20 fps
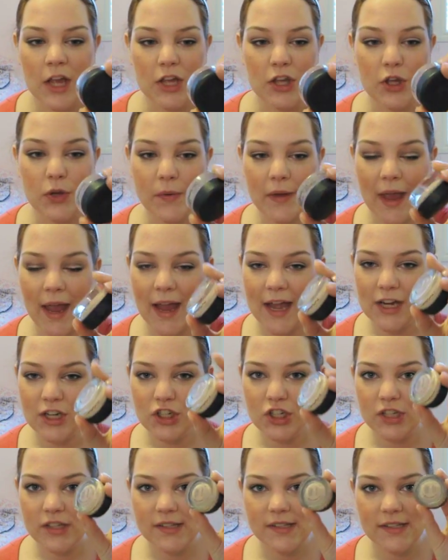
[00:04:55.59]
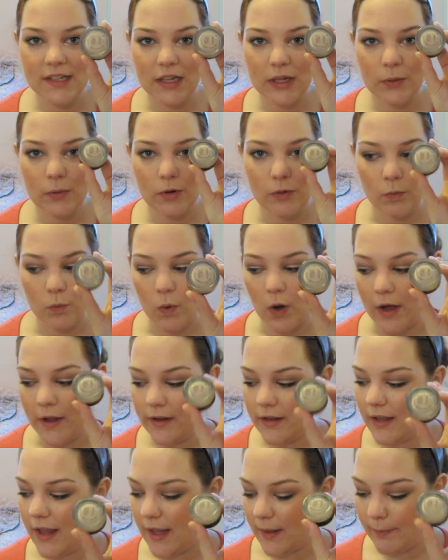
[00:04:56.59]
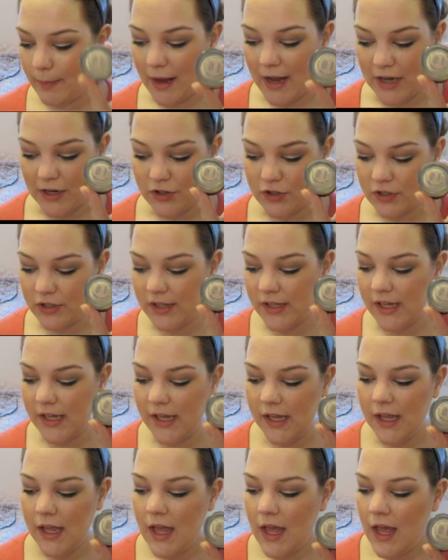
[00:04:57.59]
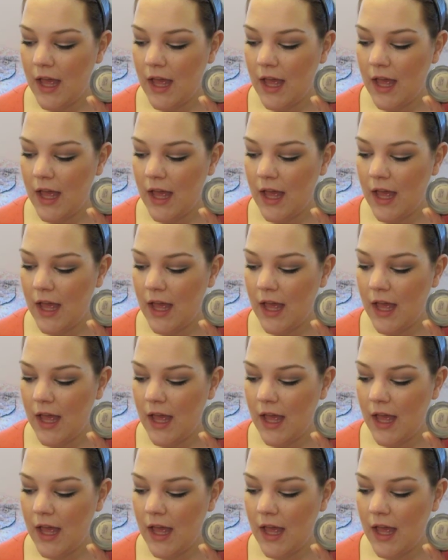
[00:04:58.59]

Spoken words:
You can just stick with one, like Painterly,